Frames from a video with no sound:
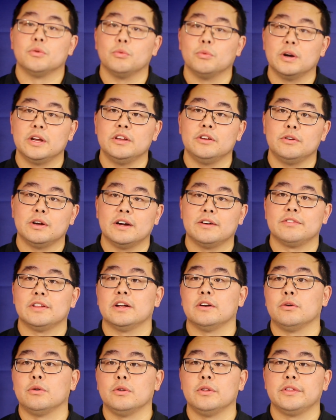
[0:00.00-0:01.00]
when you have
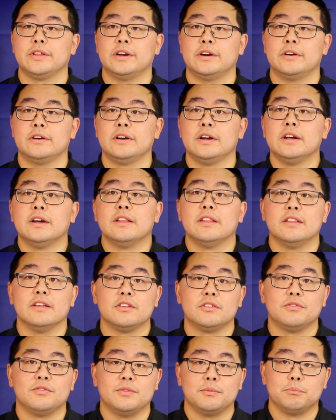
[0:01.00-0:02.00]
that hole there, this